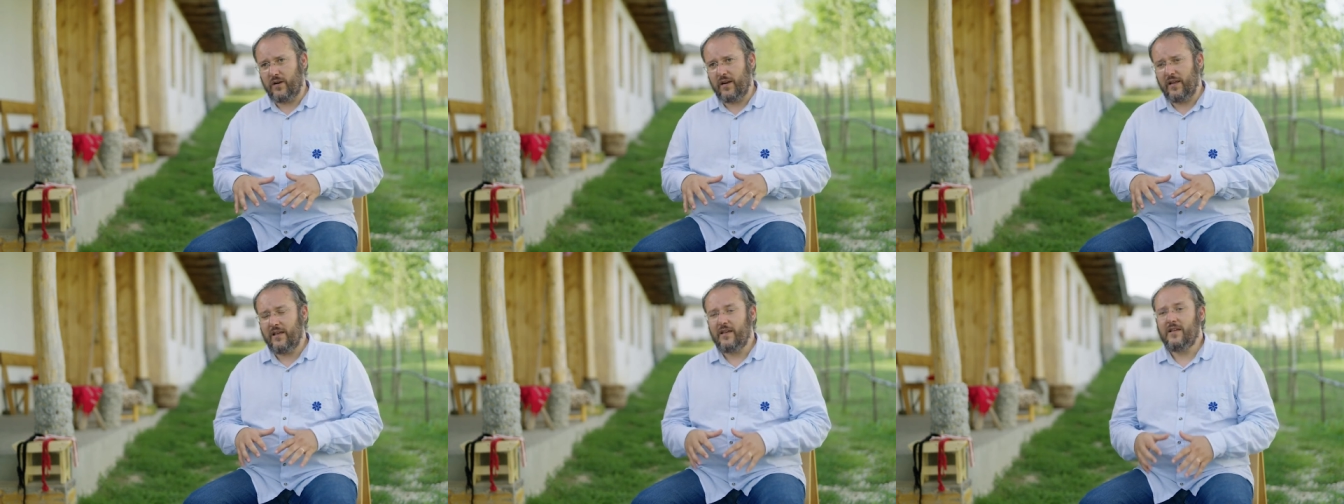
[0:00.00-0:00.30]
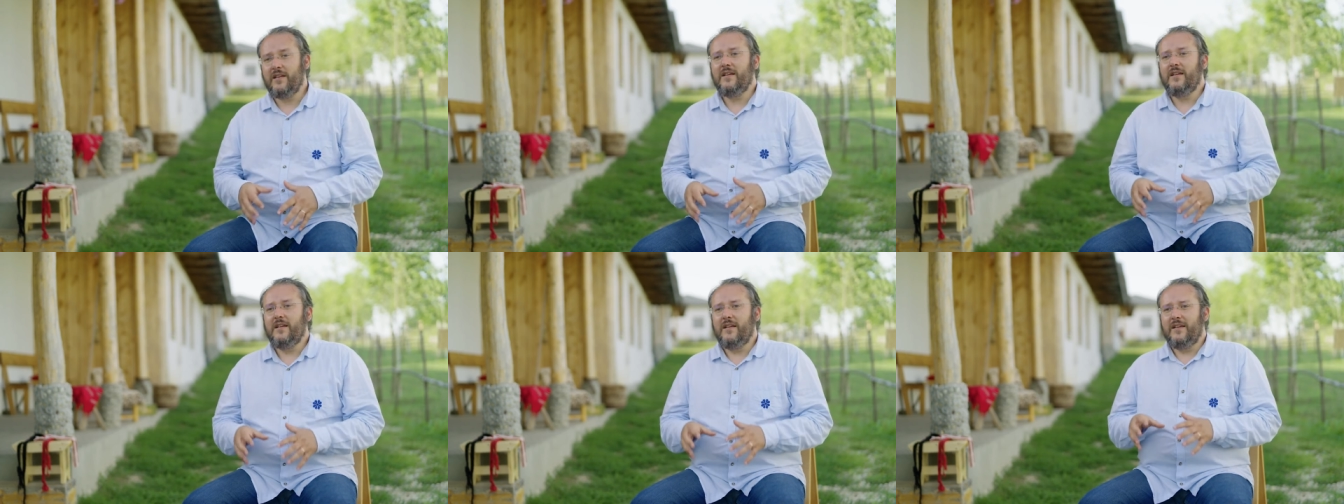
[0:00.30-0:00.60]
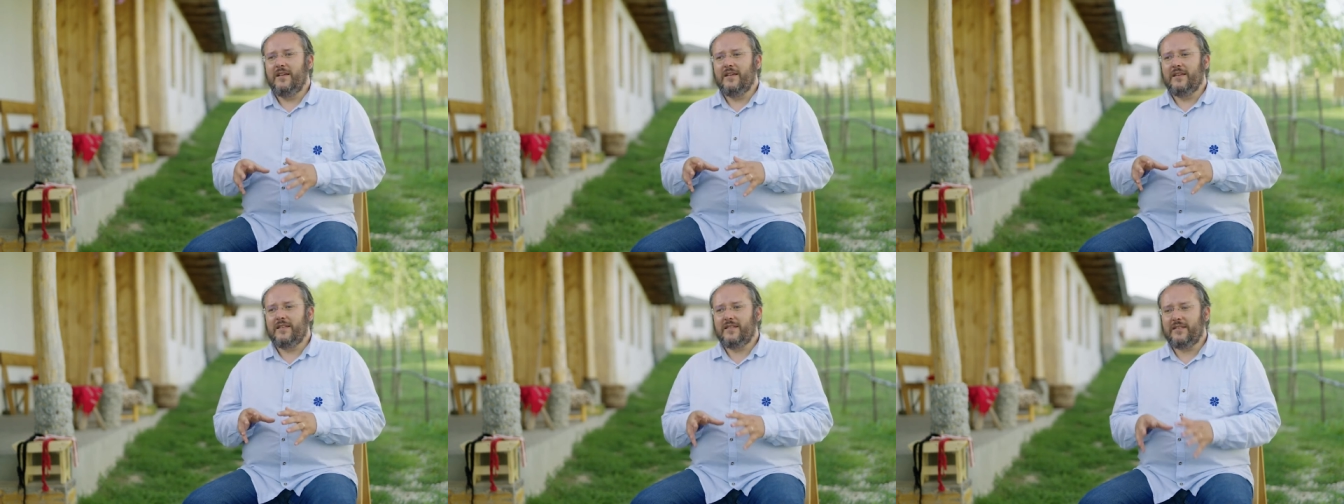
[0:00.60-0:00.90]
and to
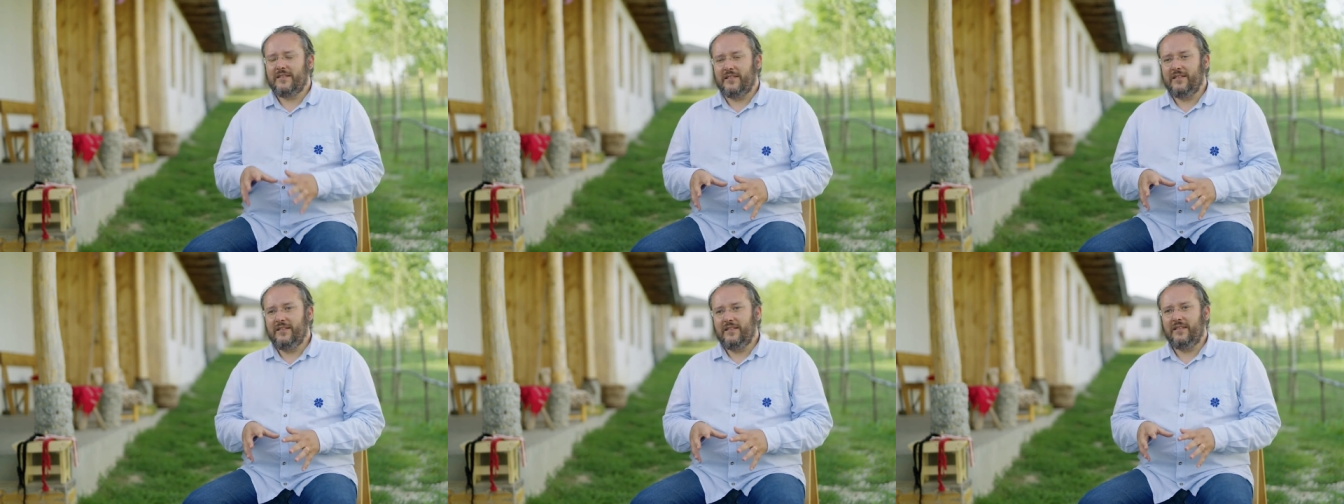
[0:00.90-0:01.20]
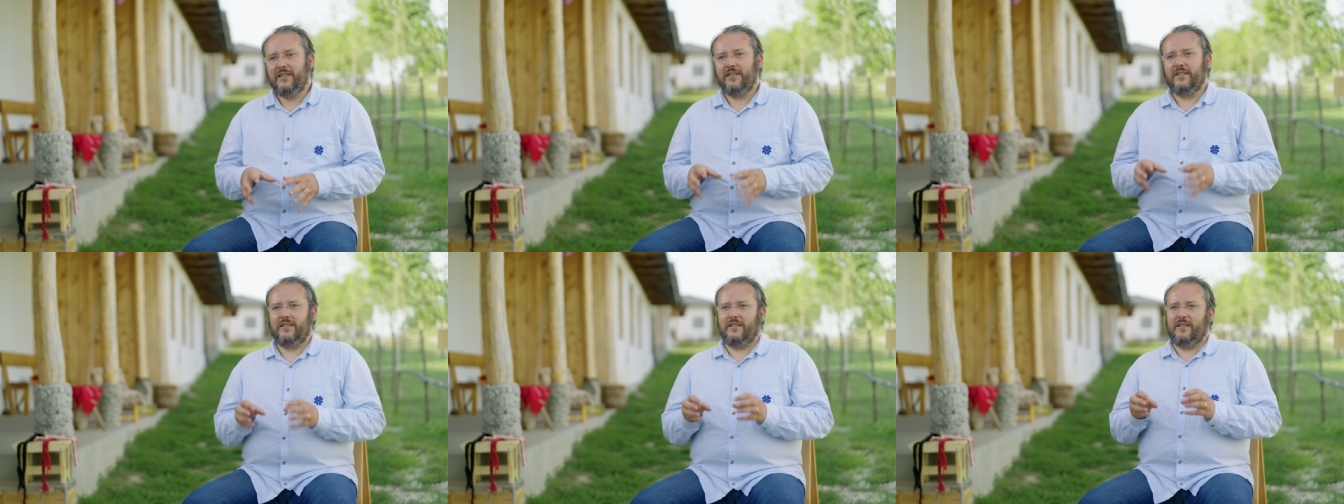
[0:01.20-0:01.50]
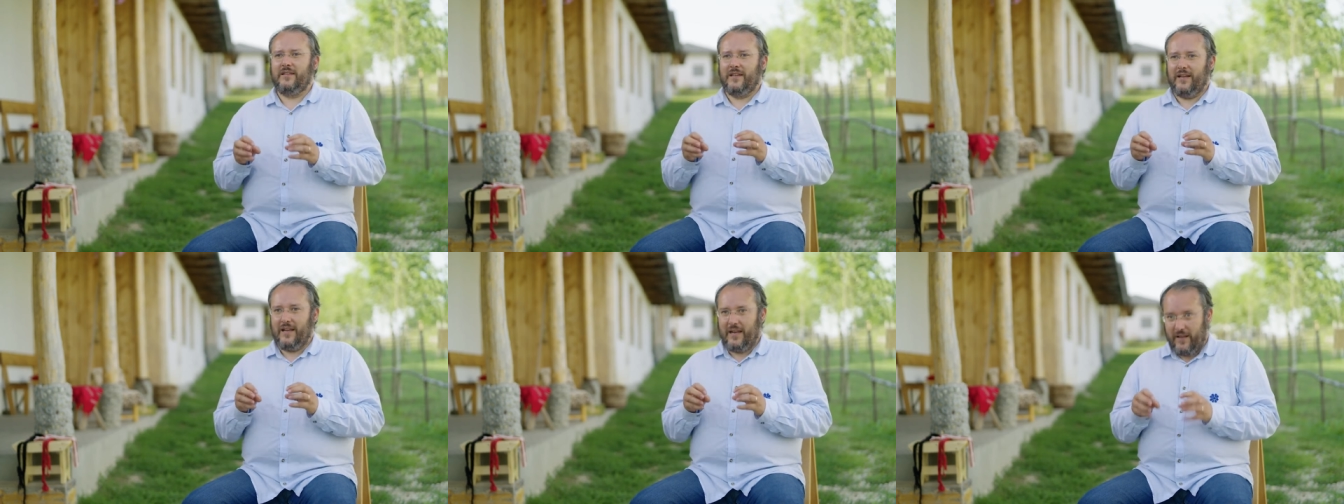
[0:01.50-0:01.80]
prove that crafts are
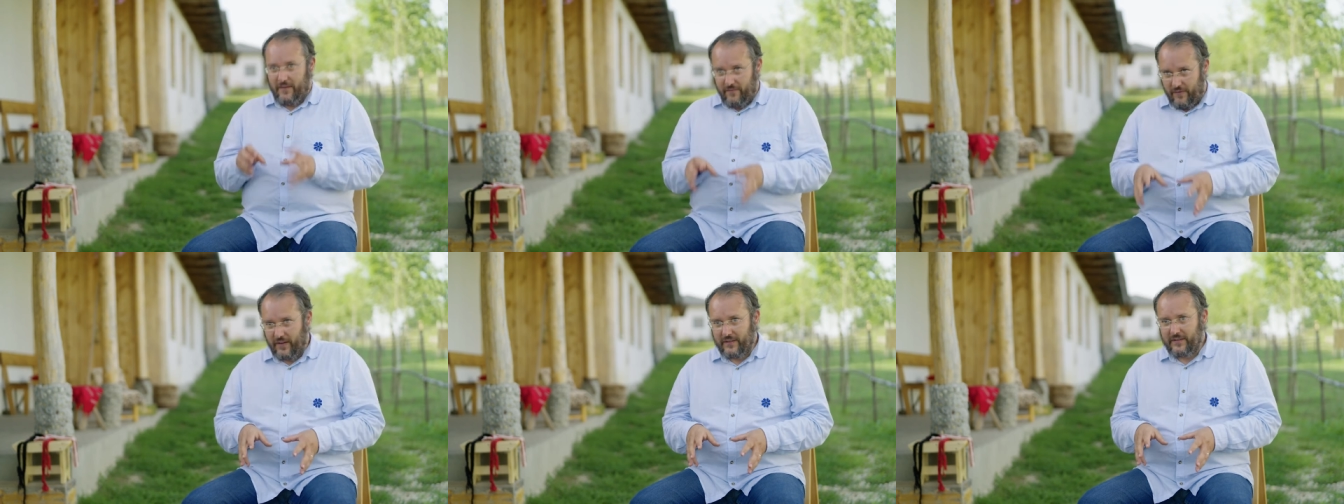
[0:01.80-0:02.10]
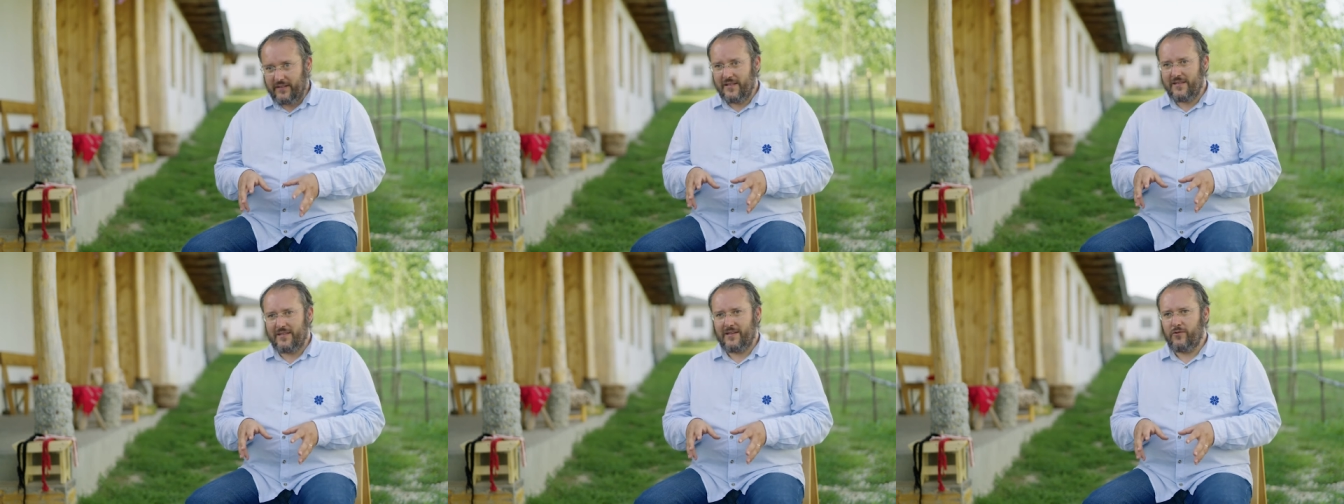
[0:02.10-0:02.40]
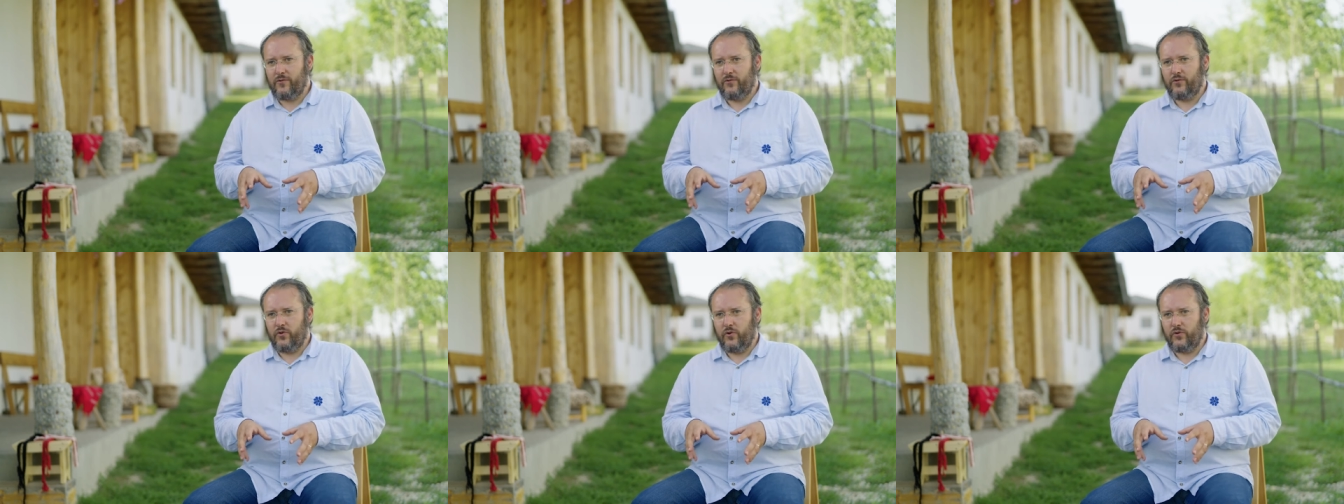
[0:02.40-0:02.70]
relevant in the
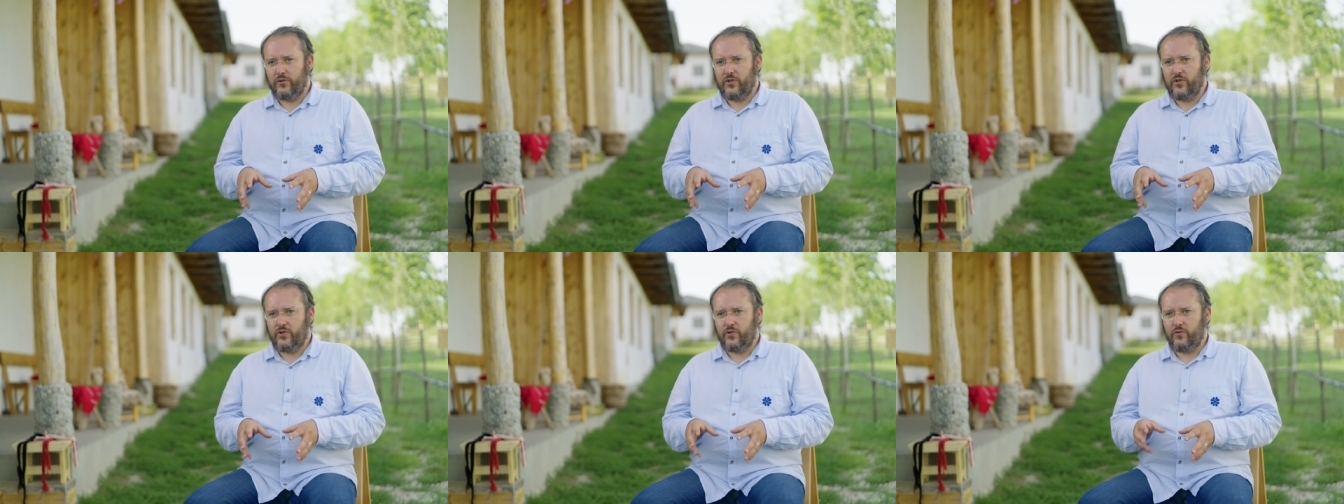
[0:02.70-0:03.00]
21st